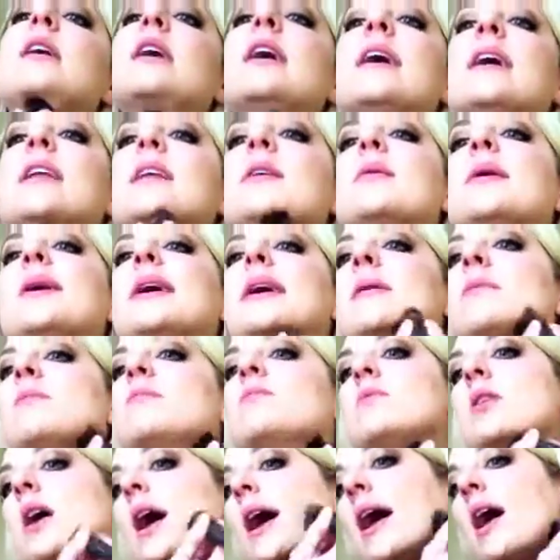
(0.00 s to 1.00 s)
Anyway,
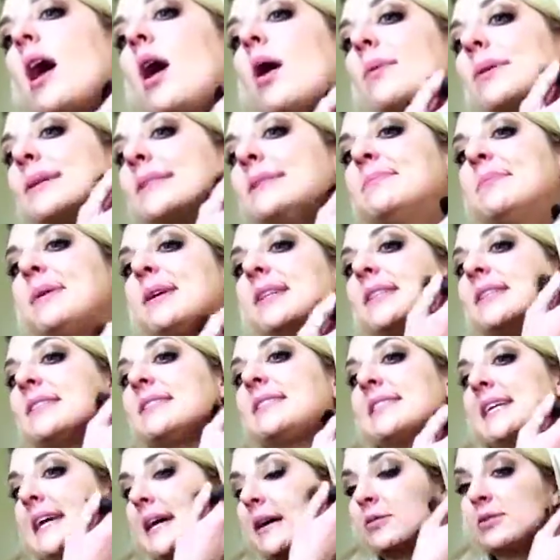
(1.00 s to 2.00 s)
I always blend
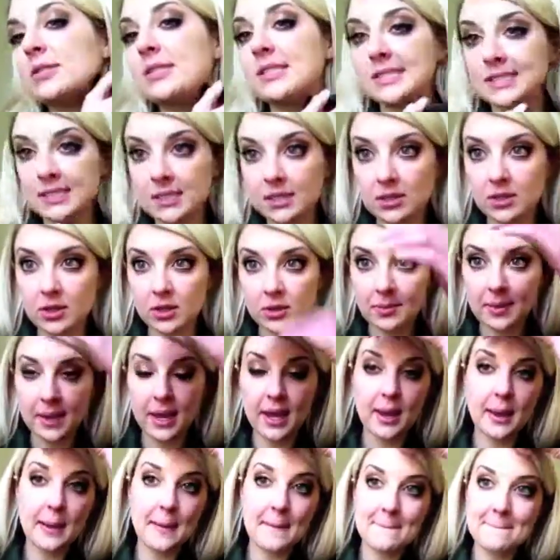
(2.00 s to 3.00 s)
it down just a little
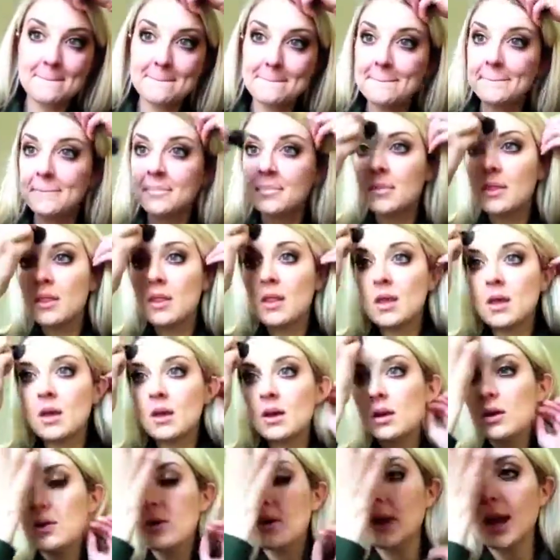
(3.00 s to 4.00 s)
bit.
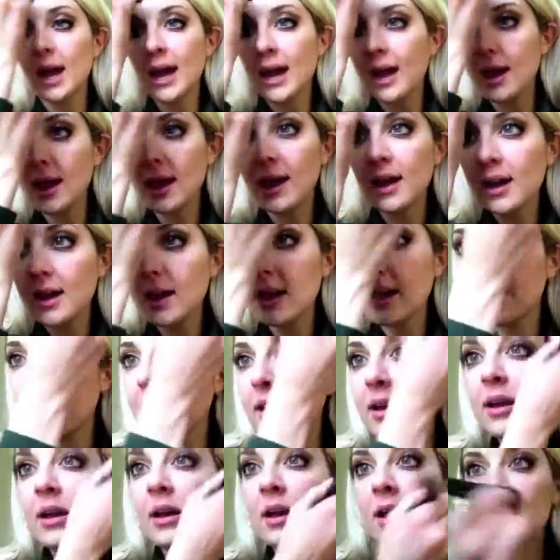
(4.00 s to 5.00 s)

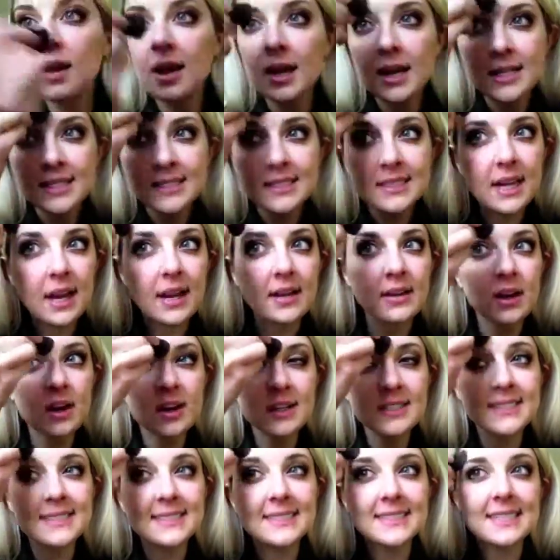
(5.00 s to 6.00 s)
Okay. It's kind of
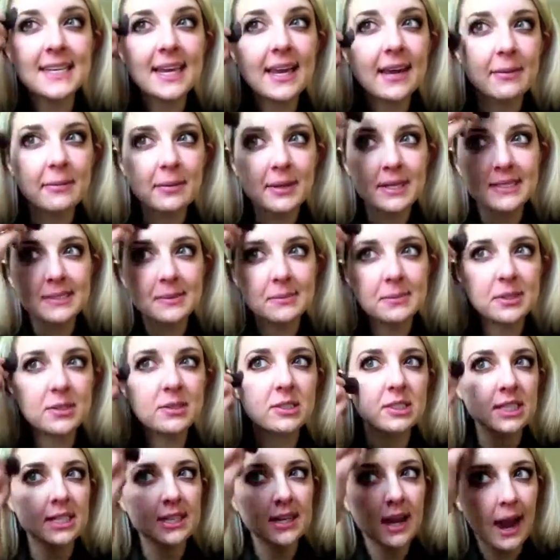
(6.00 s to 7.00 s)
hard to see it because I'm
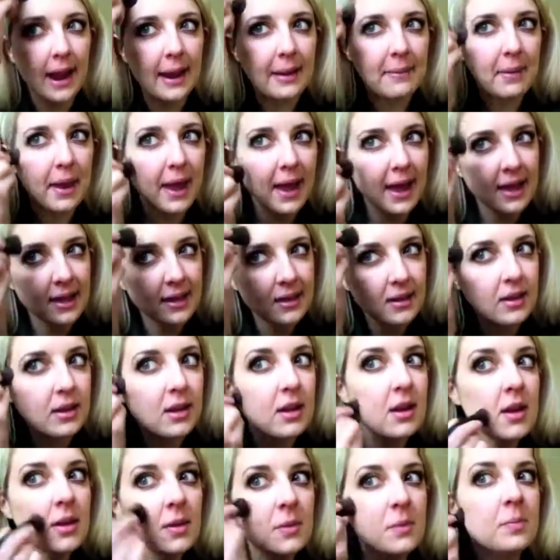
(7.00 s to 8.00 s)
using an iPad,
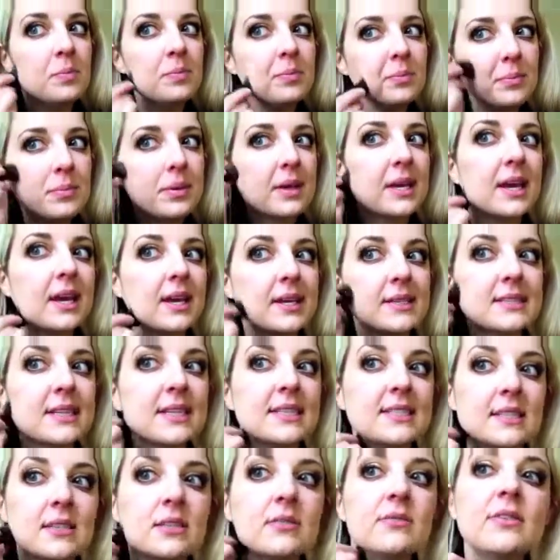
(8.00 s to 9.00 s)
because
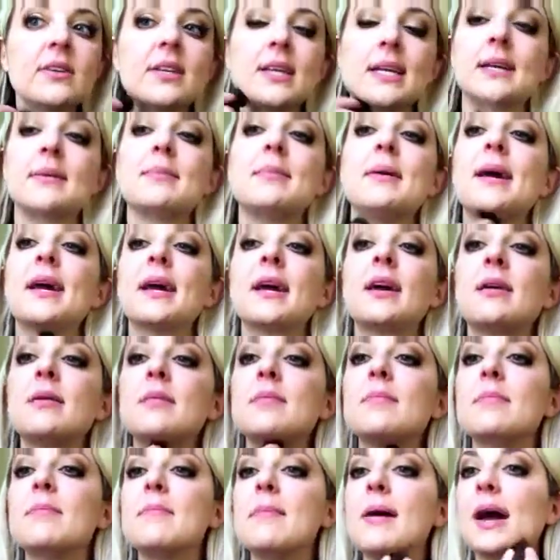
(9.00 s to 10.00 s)
I didn't feel like my
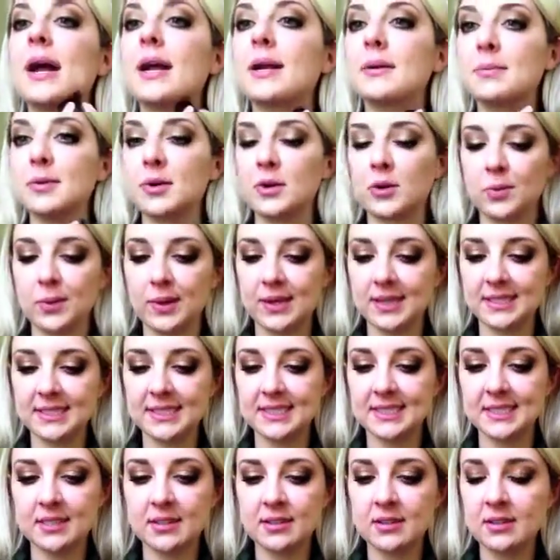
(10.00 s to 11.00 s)
MacBook was